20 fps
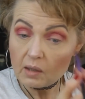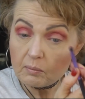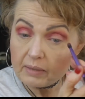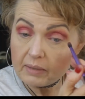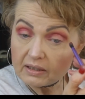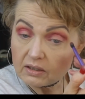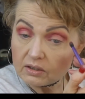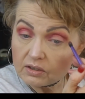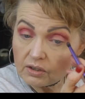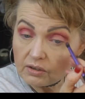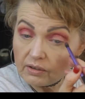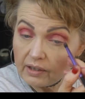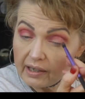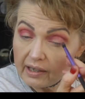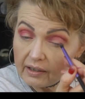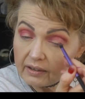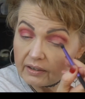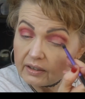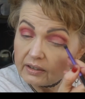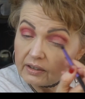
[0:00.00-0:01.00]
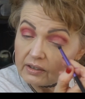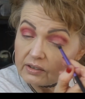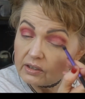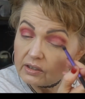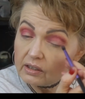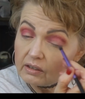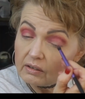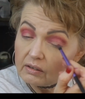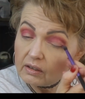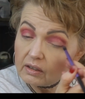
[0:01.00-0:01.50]
I'm about to turn the air
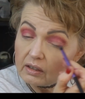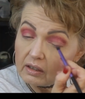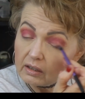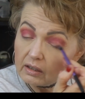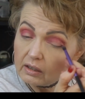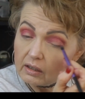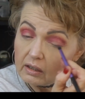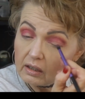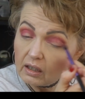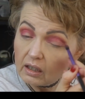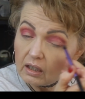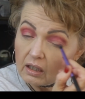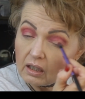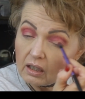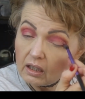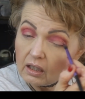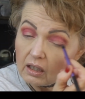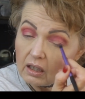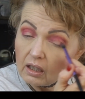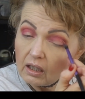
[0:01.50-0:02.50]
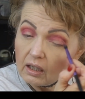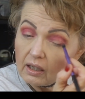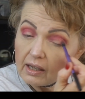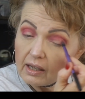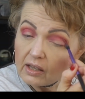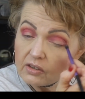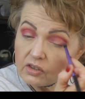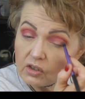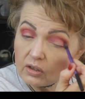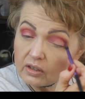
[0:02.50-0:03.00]
conditioning on.
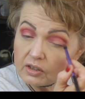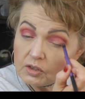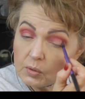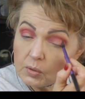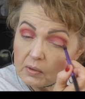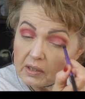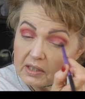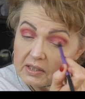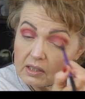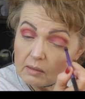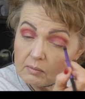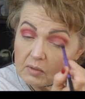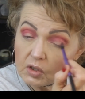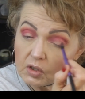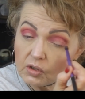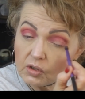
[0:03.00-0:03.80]
It's only 20-some